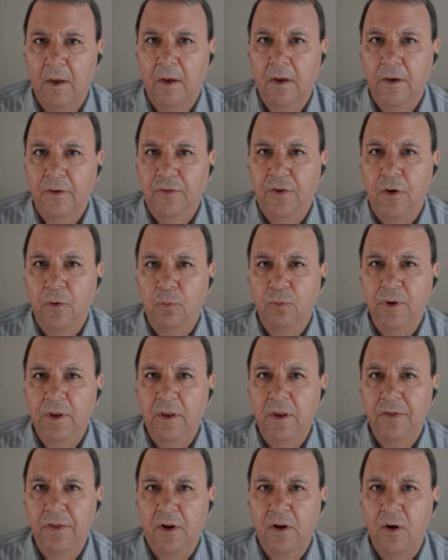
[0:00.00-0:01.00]
so
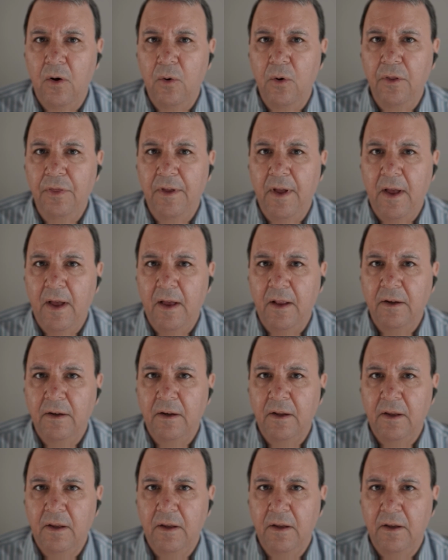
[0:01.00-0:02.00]
really the goal then
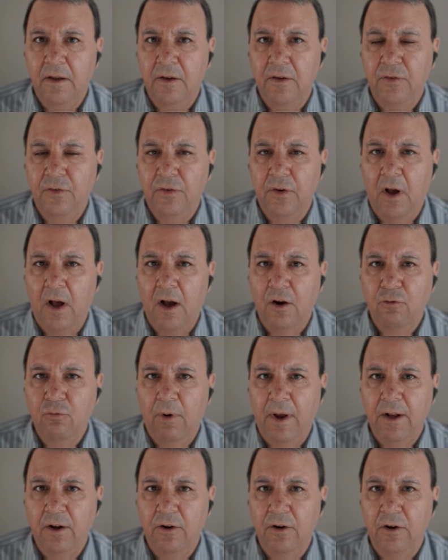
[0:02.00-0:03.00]
is uh,
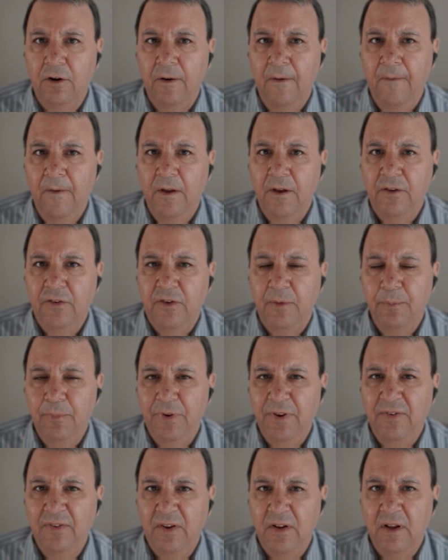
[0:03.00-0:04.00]
greater
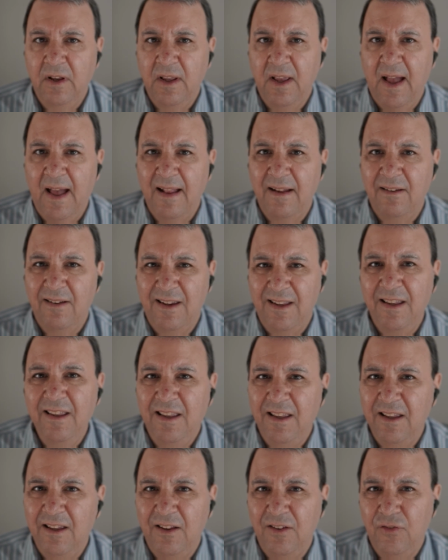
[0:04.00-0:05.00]
simplicity and
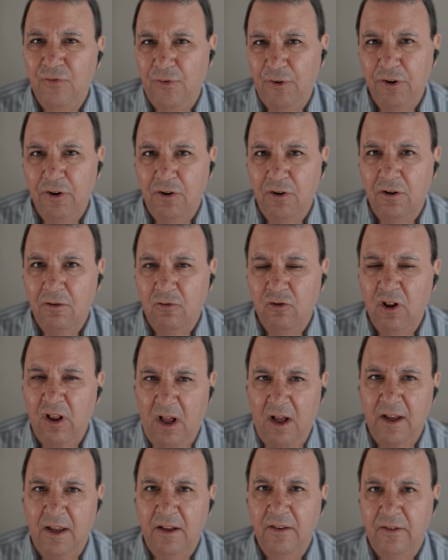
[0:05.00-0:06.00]
ease for your
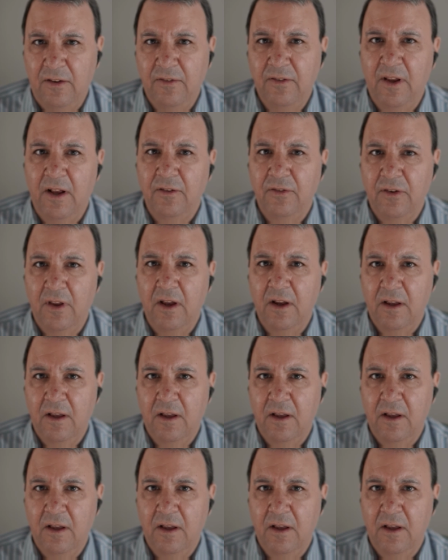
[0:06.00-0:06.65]
clients it sounds like